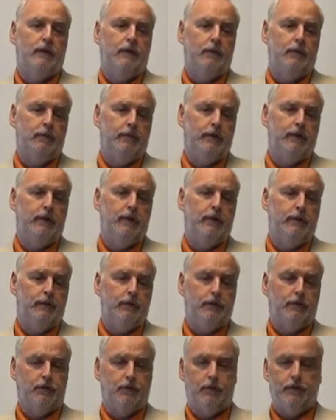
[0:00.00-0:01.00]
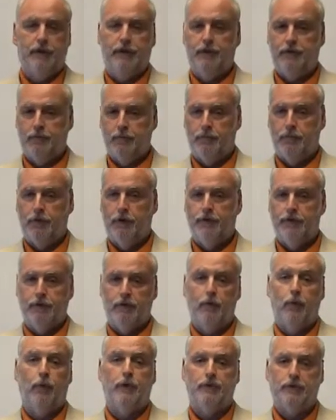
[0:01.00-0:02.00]
you begin your dissertation
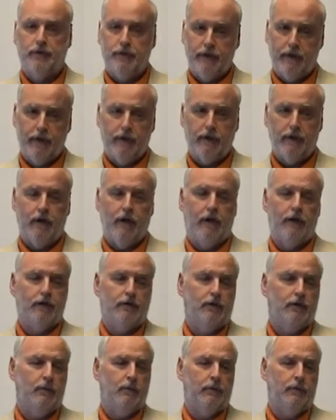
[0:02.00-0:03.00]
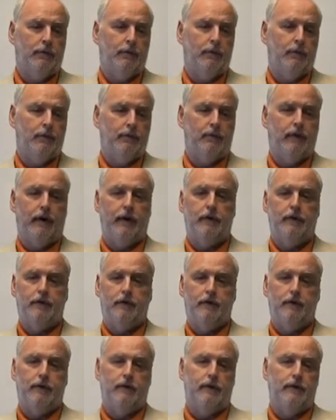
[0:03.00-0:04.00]
project once again in concert with your
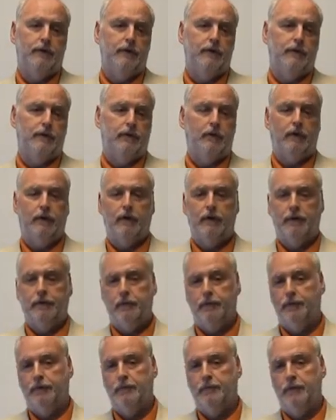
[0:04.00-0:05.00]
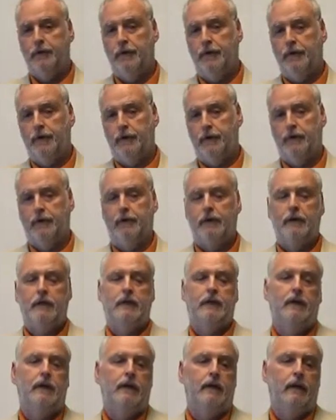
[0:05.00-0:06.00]
advisor and your, uh, your committee.
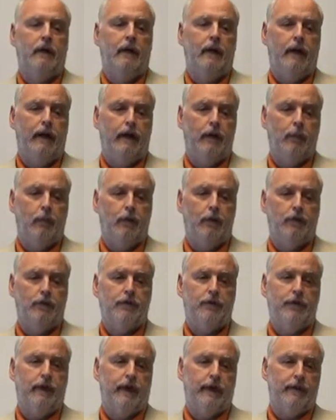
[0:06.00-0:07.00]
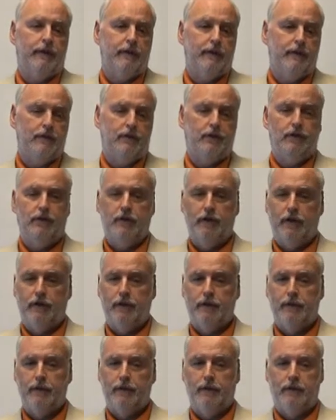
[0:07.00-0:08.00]
And once that is
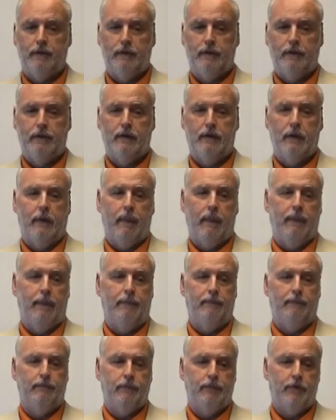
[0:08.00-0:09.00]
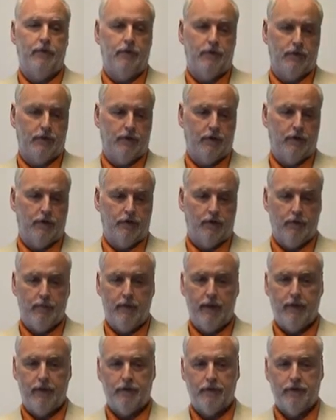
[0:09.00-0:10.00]
done, you successfully
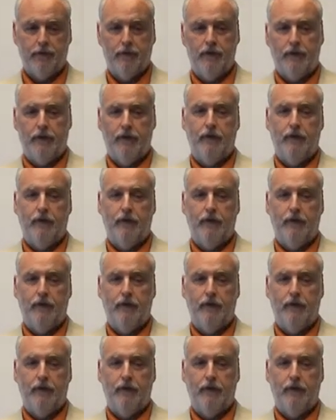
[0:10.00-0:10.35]
pass it,